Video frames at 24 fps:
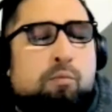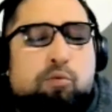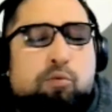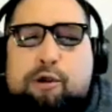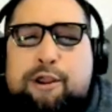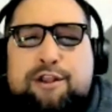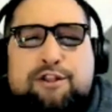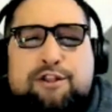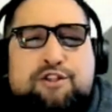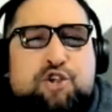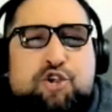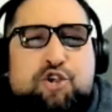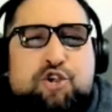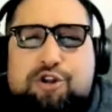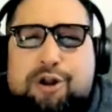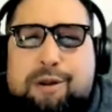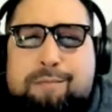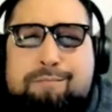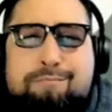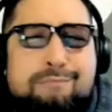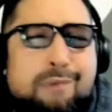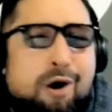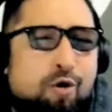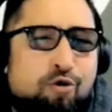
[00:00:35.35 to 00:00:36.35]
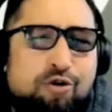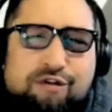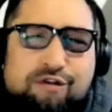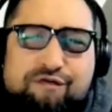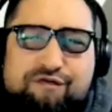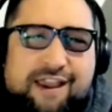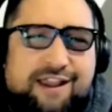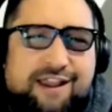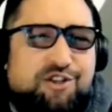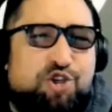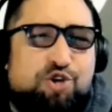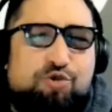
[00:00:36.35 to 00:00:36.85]
bring to you to
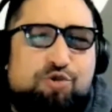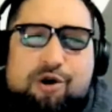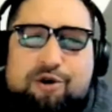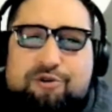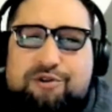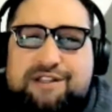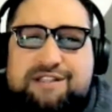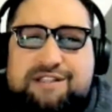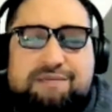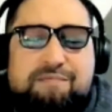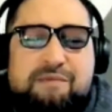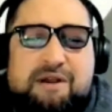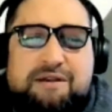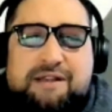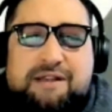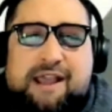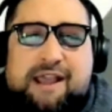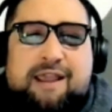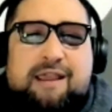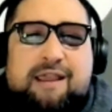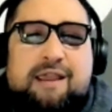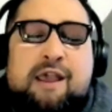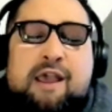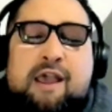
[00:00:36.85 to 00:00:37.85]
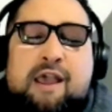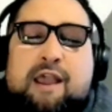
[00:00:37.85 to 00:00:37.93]
motivate you on this Monday.